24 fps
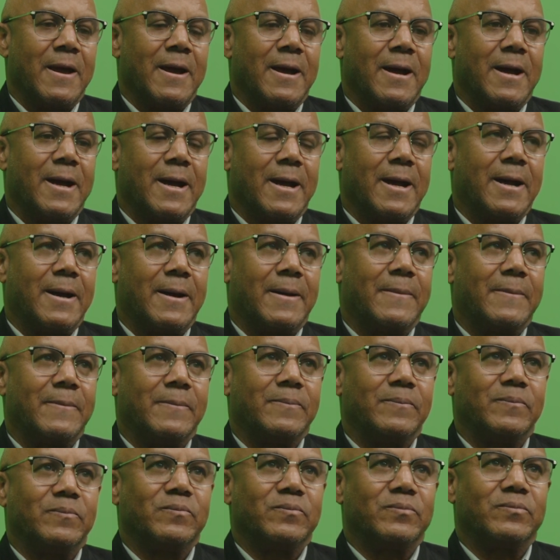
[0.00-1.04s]

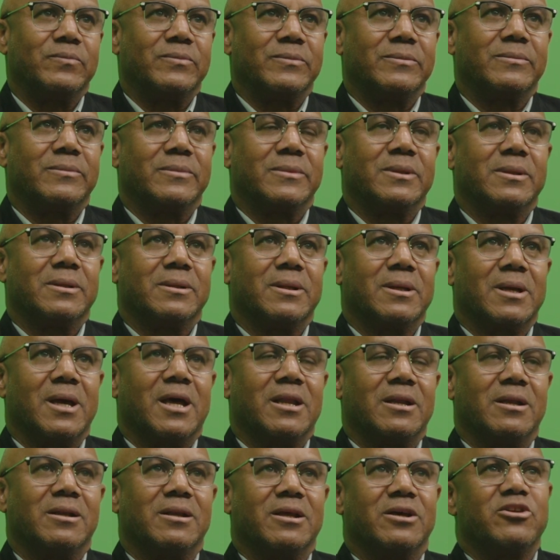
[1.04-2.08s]

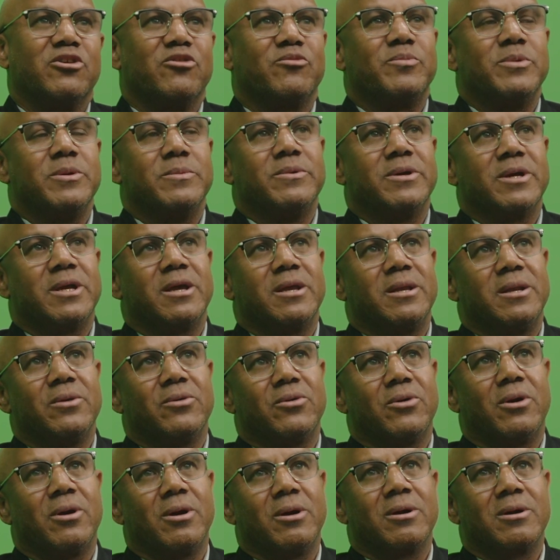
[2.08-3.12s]
And a lot of people get a
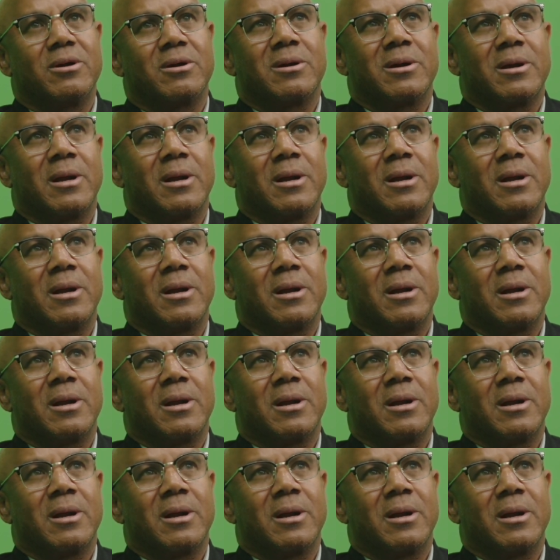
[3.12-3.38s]
wrong